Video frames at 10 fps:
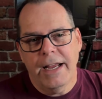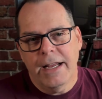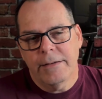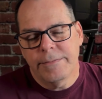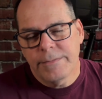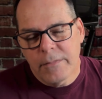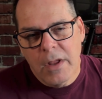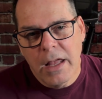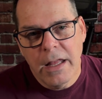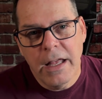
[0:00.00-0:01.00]
and
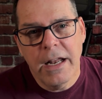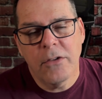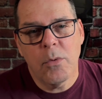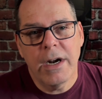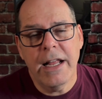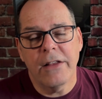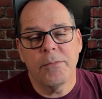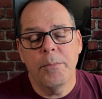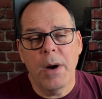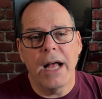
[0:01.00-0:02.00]
it is what it is.
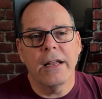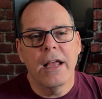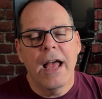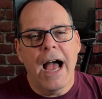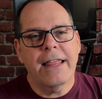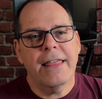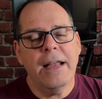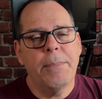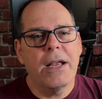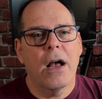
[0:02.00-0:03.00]
But I
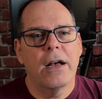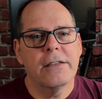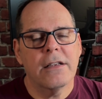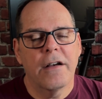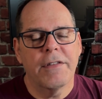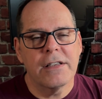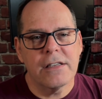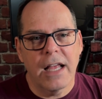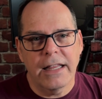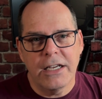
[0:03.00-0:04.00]
think because of the
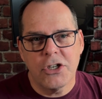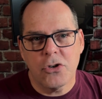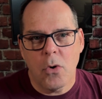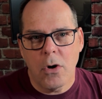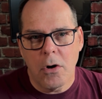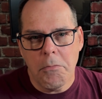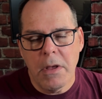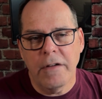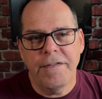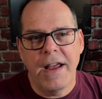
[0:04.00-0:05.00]
slightly shorter
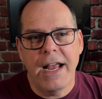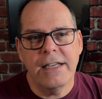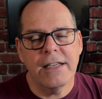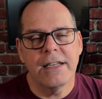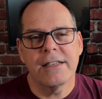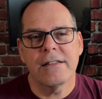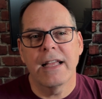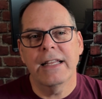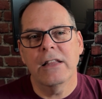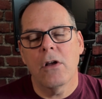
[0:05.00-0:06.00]
middle phase and the
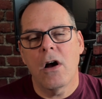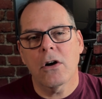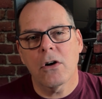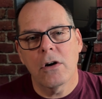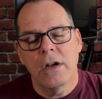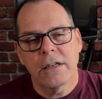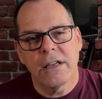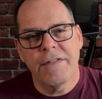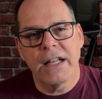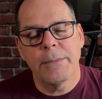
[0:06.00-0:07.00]
slightly longer
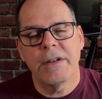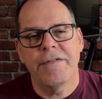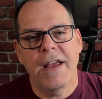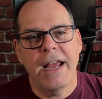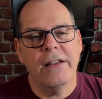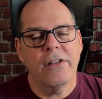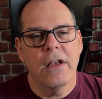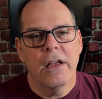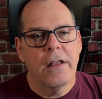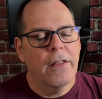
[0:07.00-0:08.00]
development phase,
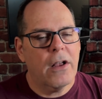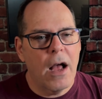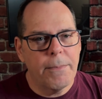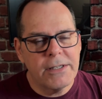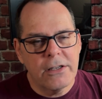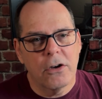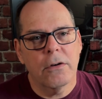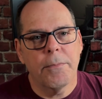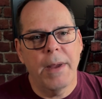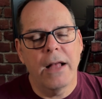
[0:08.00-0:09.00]
the cup
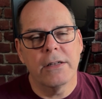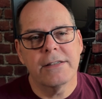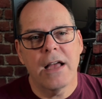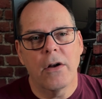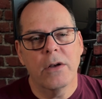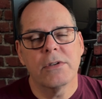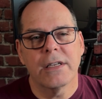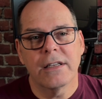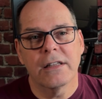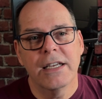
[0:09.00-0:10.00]
still balanced out. It was a
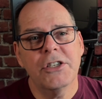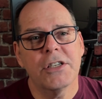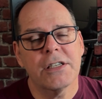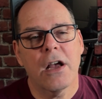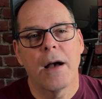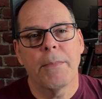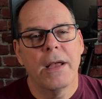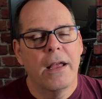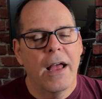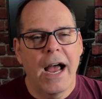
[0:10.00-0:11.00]
delicious cup.
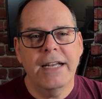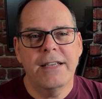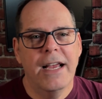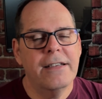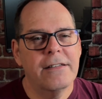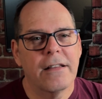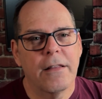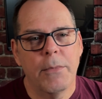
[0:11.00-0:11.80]
I tasted the